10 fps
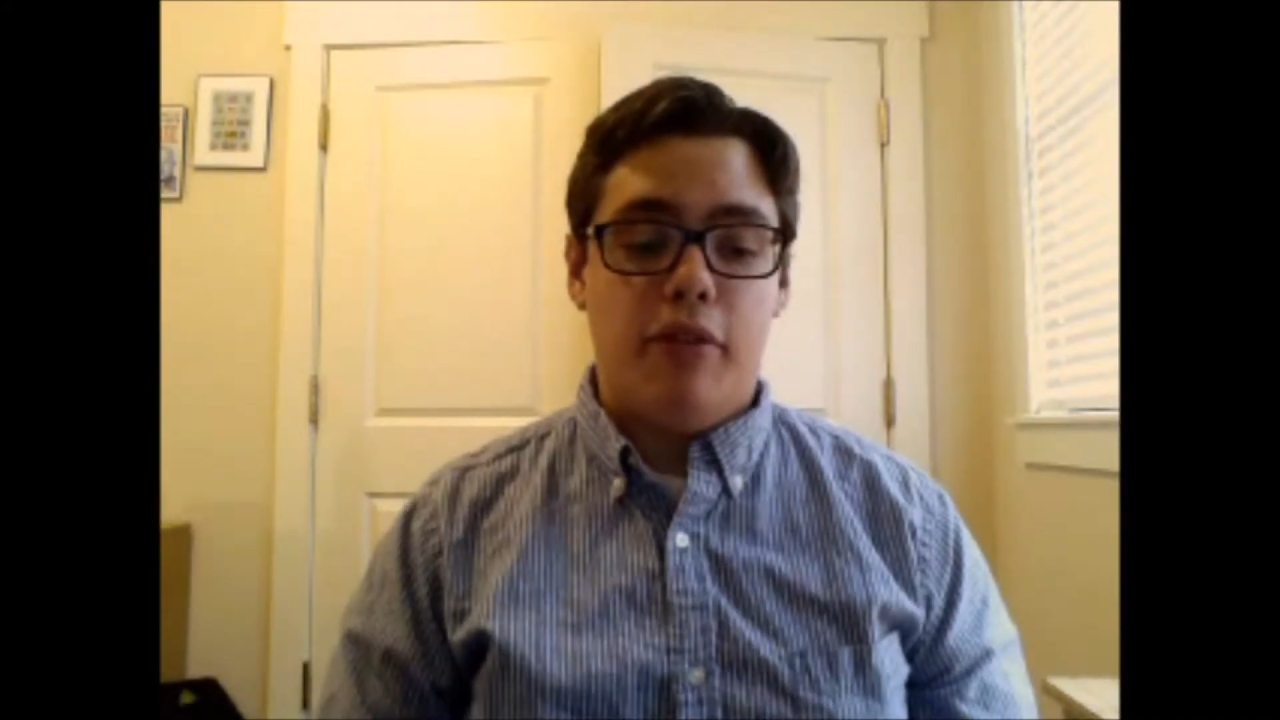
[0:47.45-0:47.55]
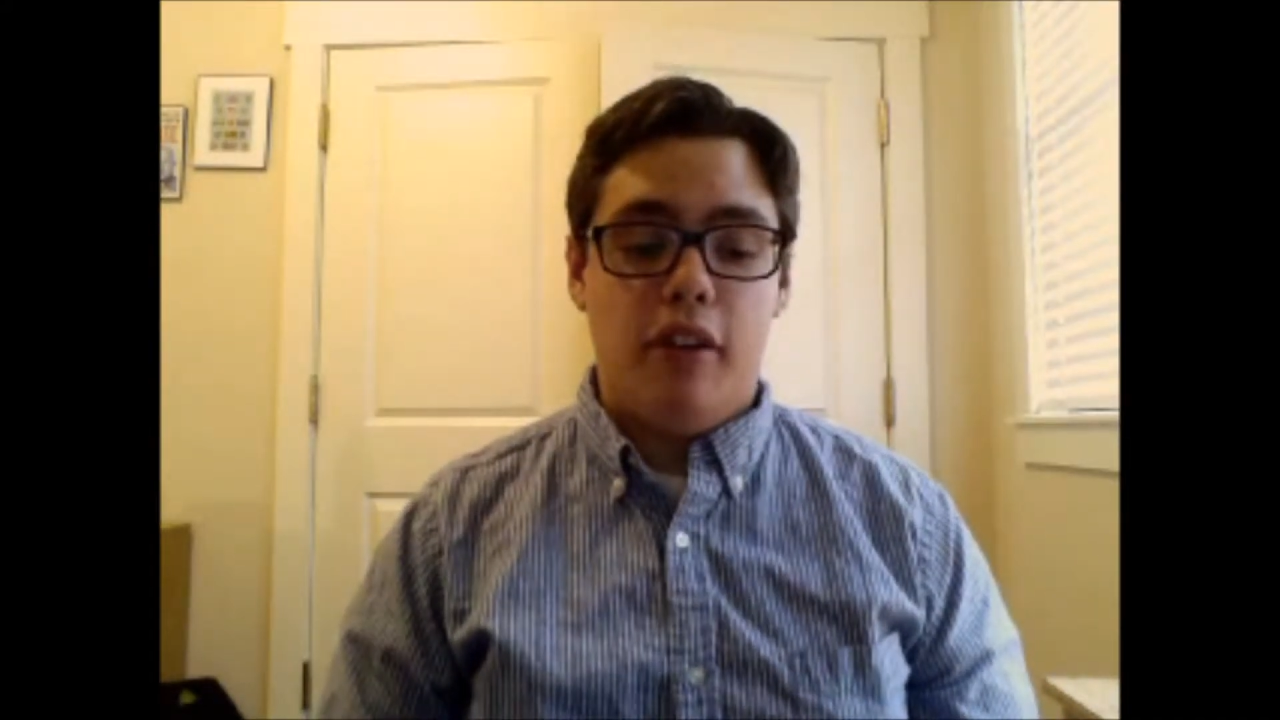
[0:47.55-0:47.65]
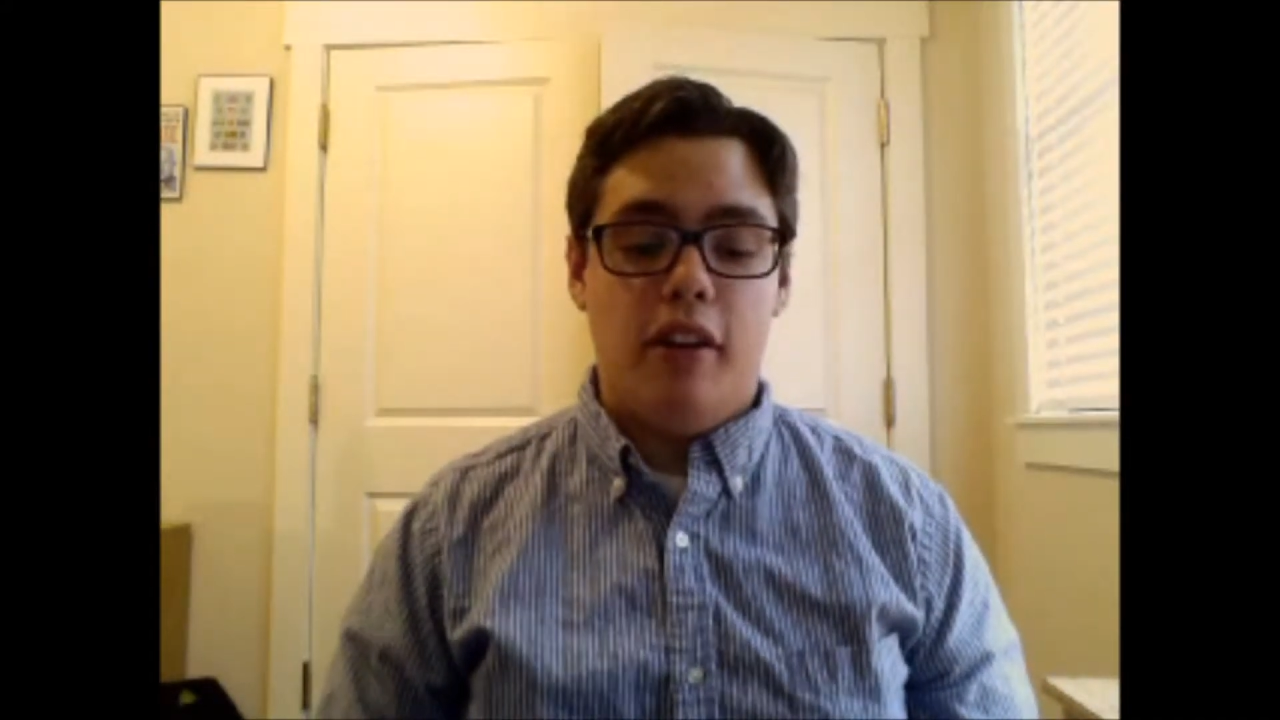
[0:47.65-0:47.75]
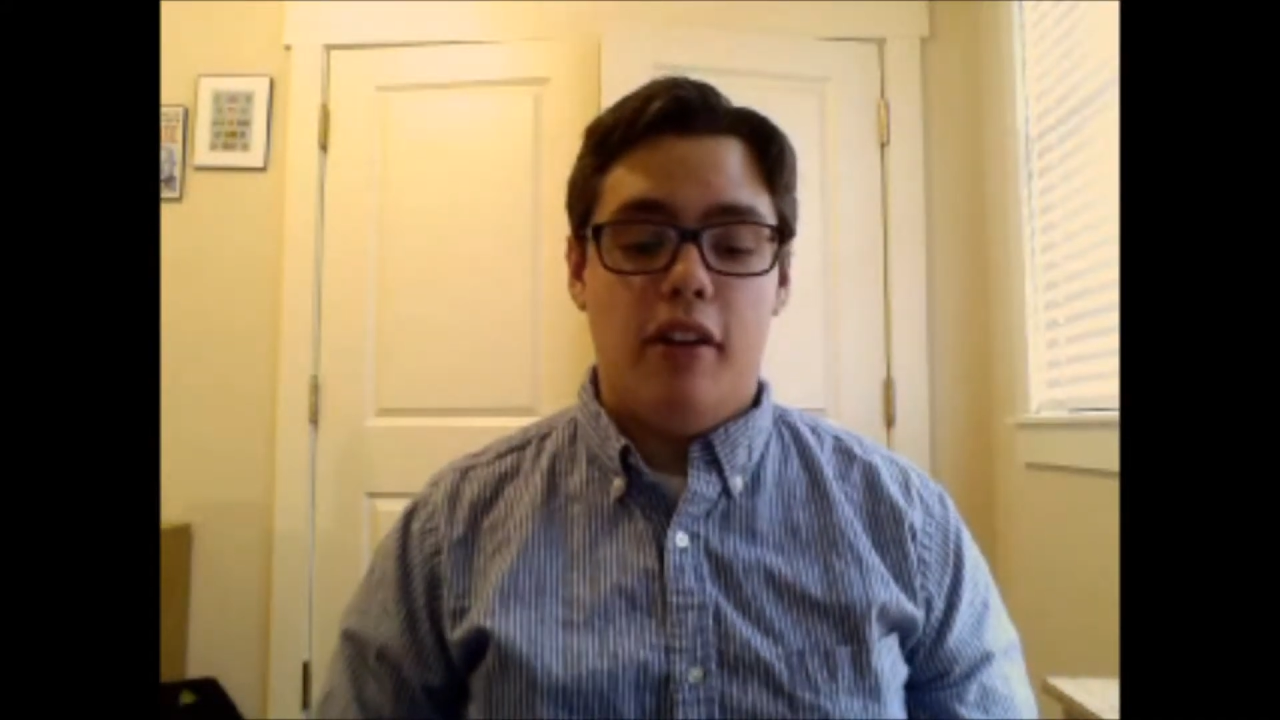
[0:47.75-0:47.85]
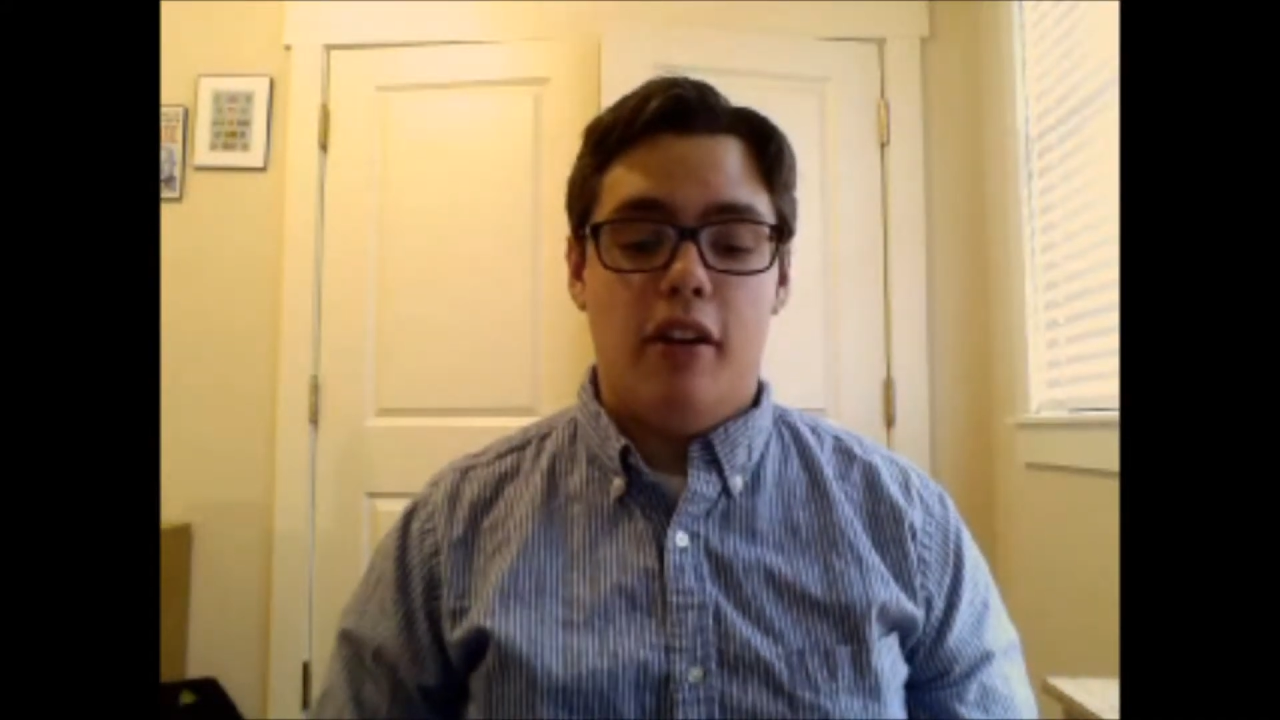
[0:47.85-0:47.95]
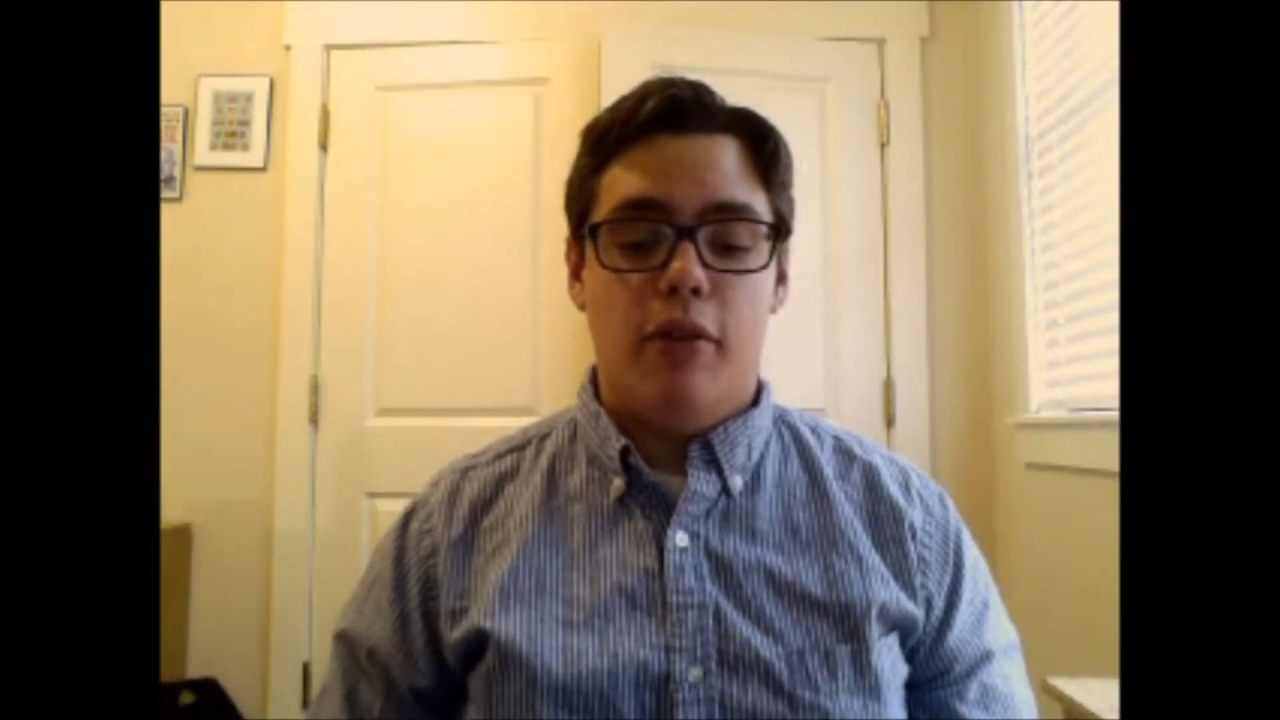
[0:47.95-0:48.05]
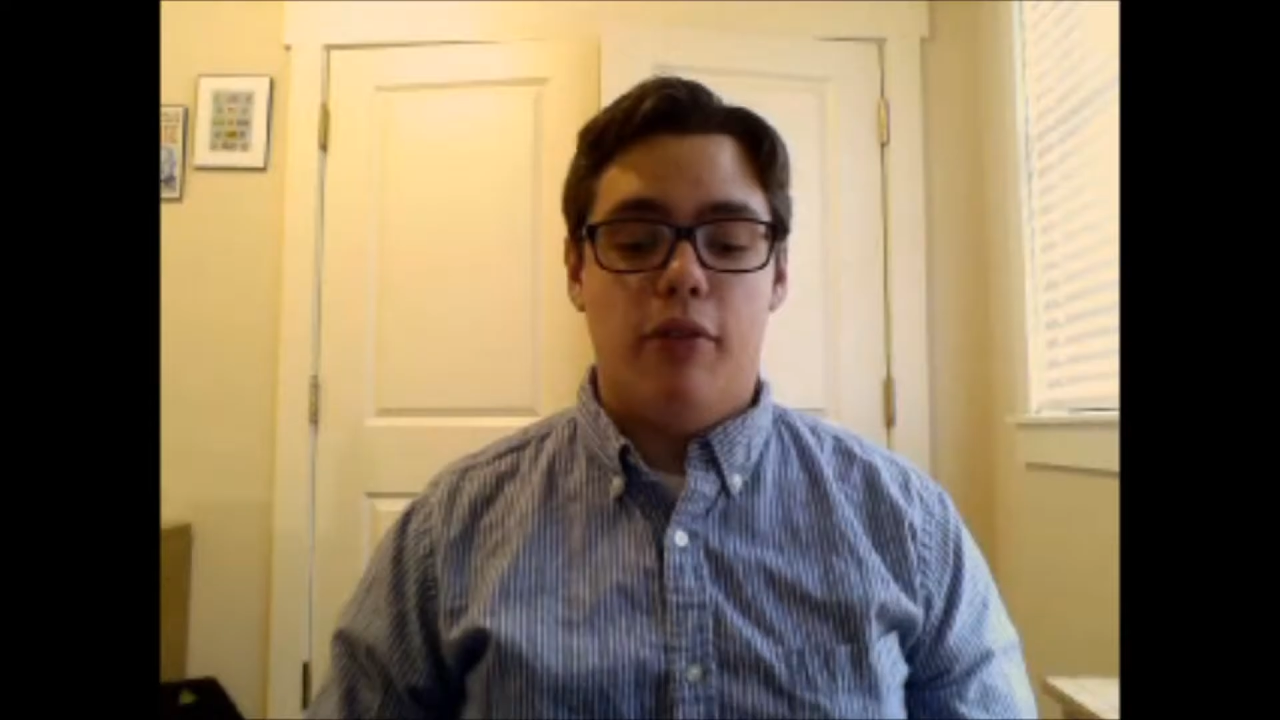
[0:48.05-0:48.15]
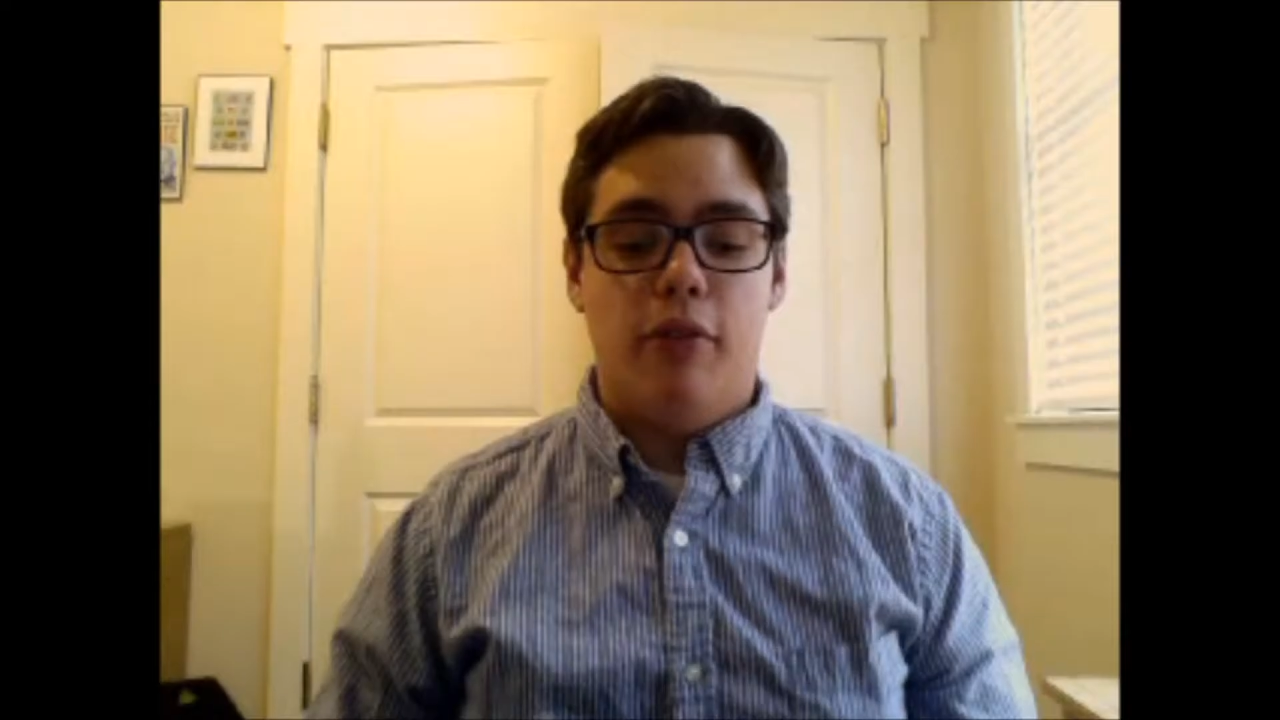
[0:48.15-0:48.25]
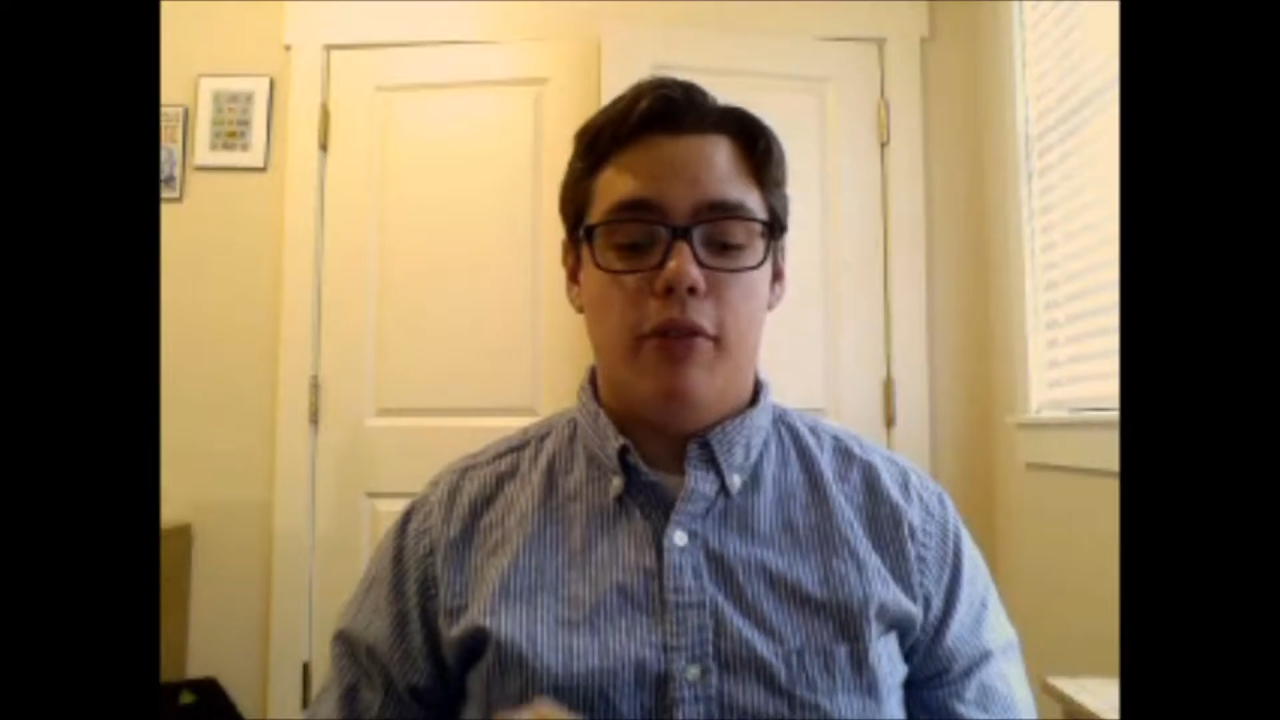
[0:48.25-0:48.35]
you need to go through,